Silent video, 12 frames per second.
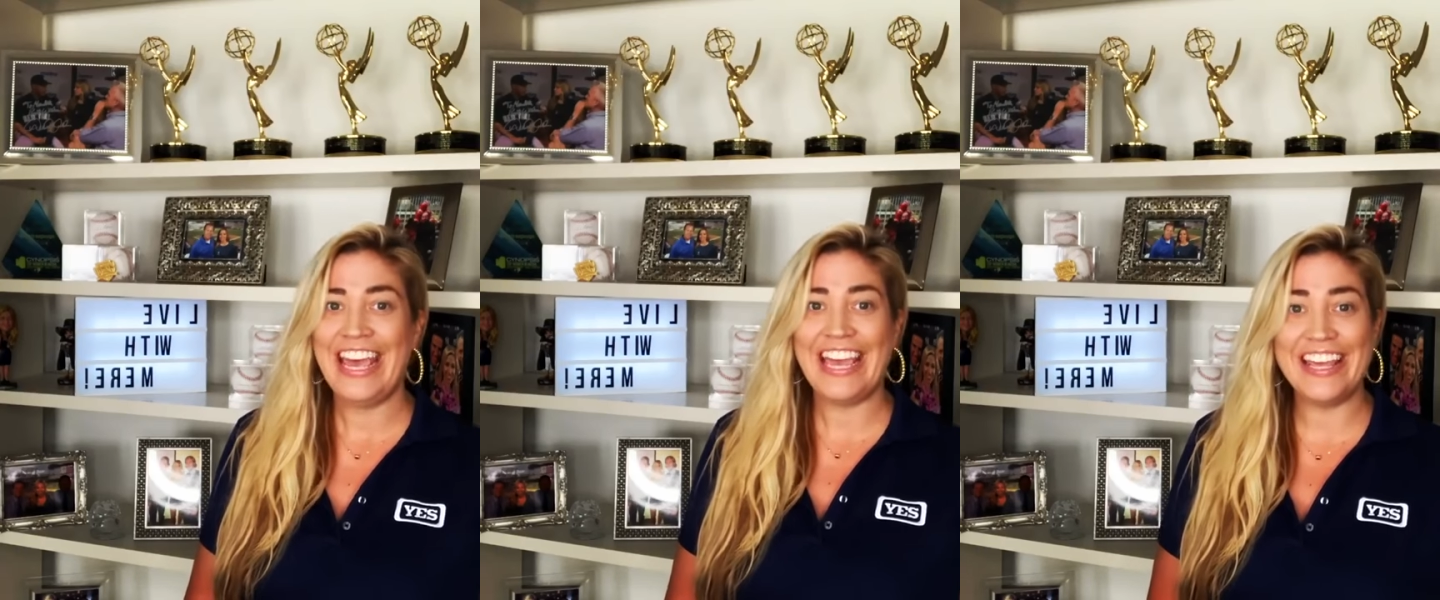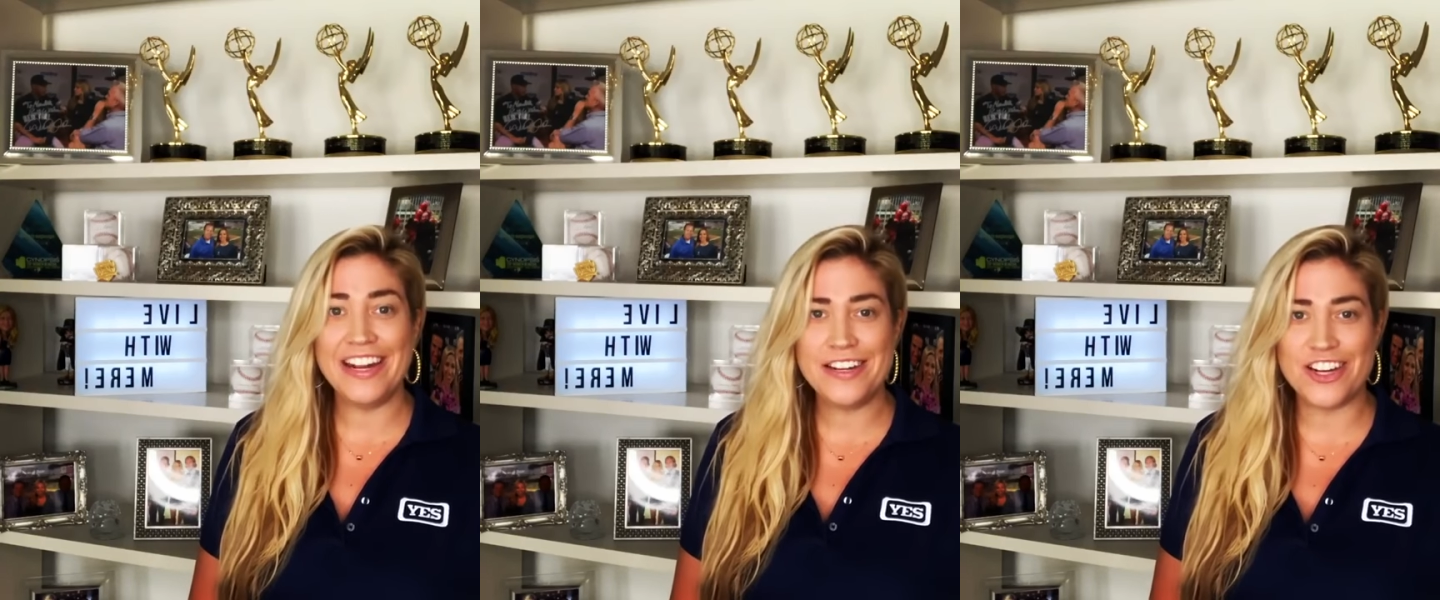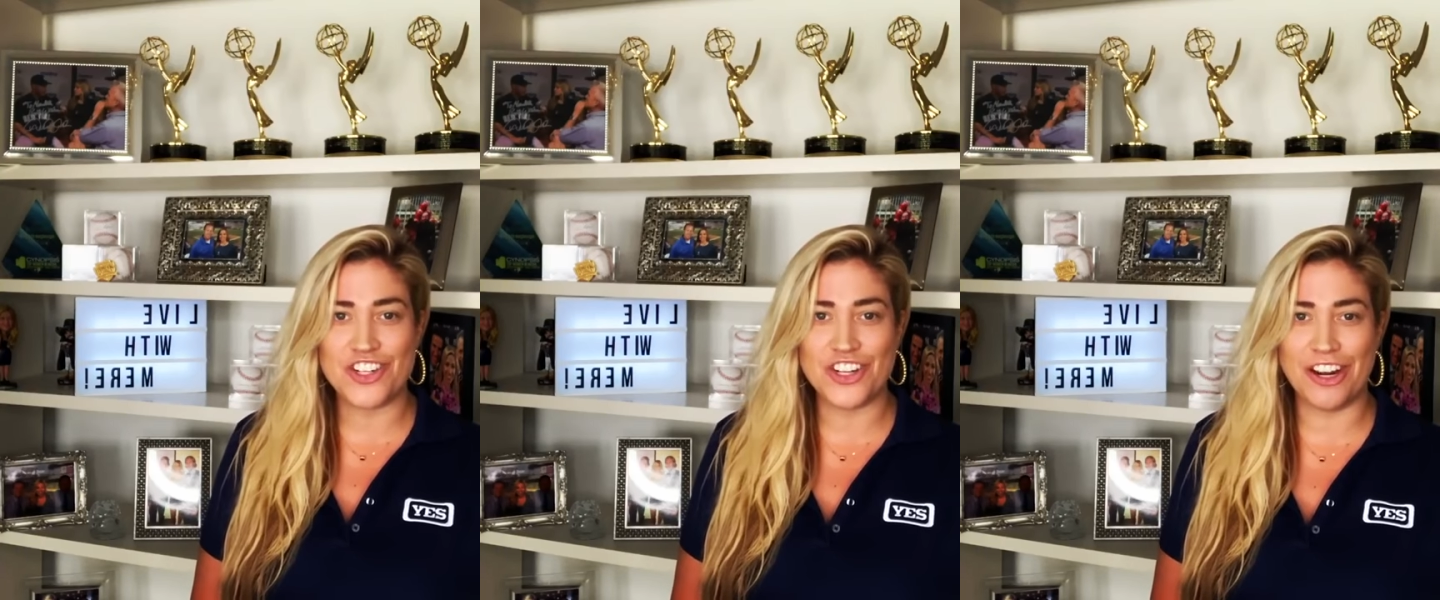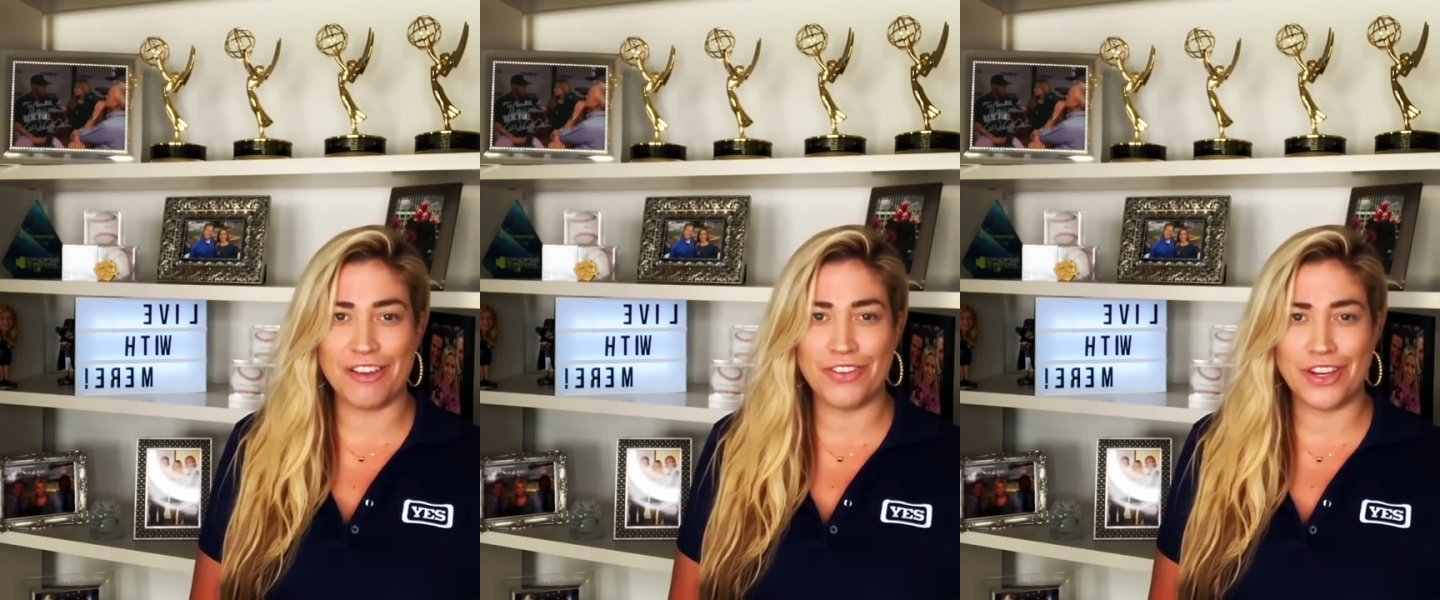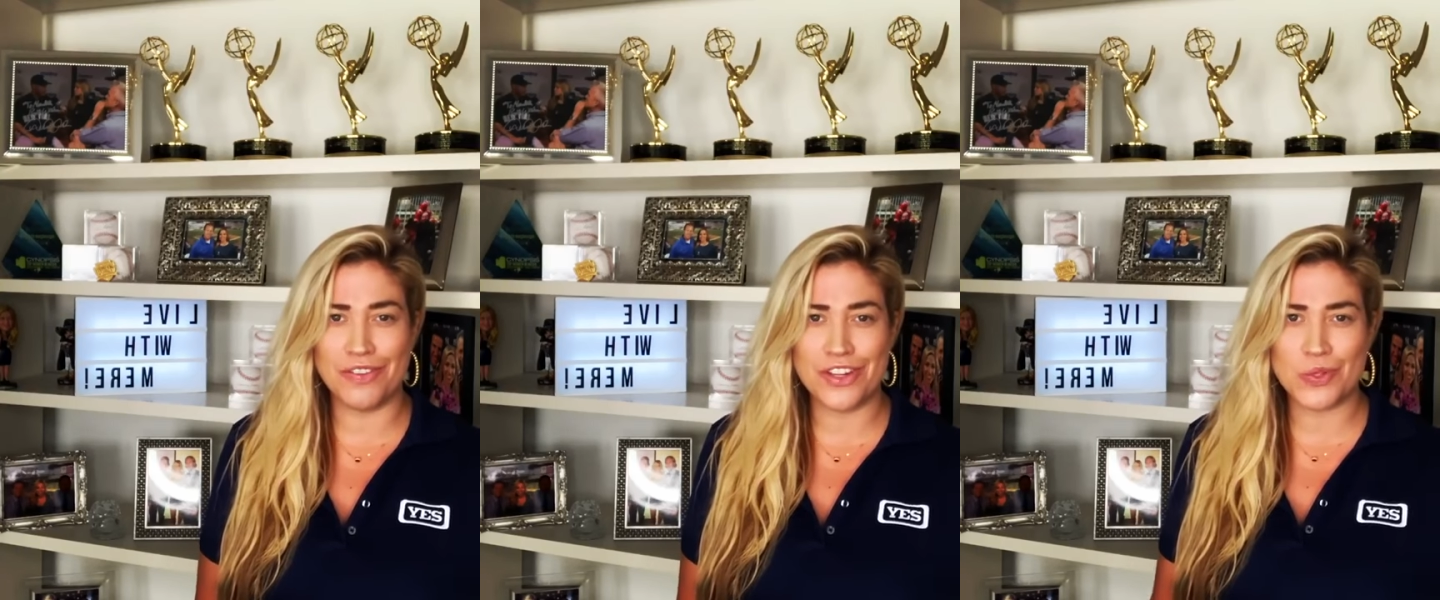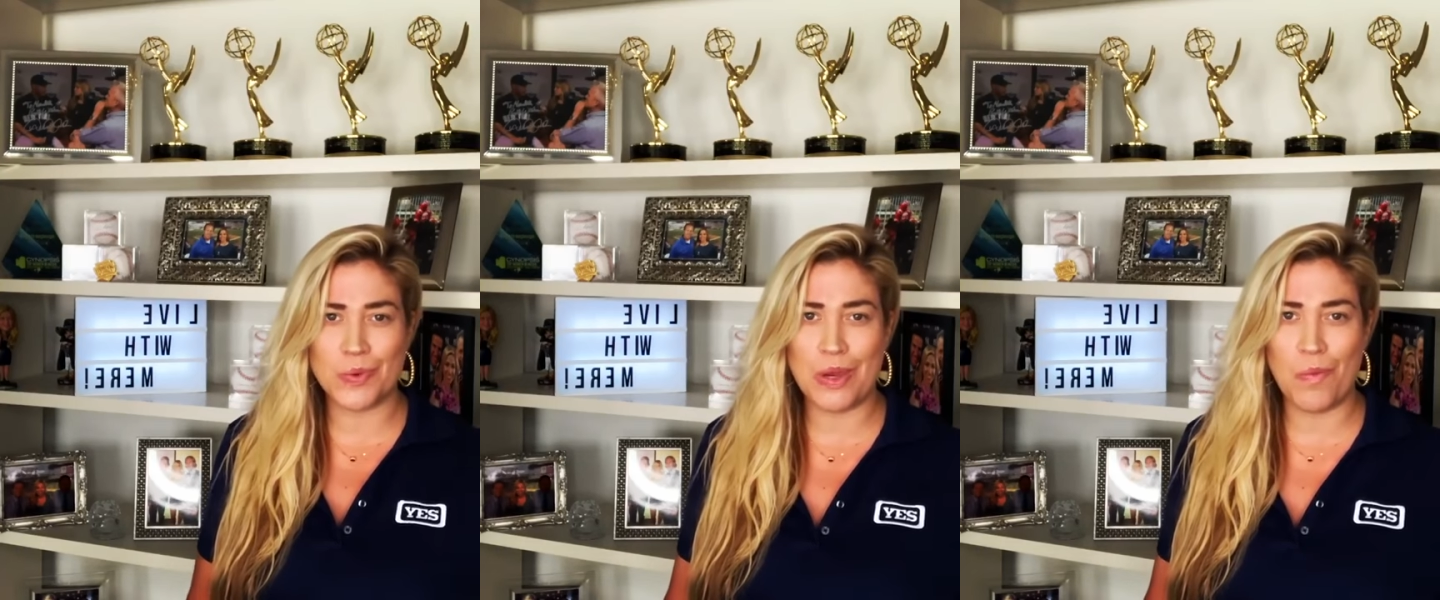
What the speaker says: In addition, I figured this week,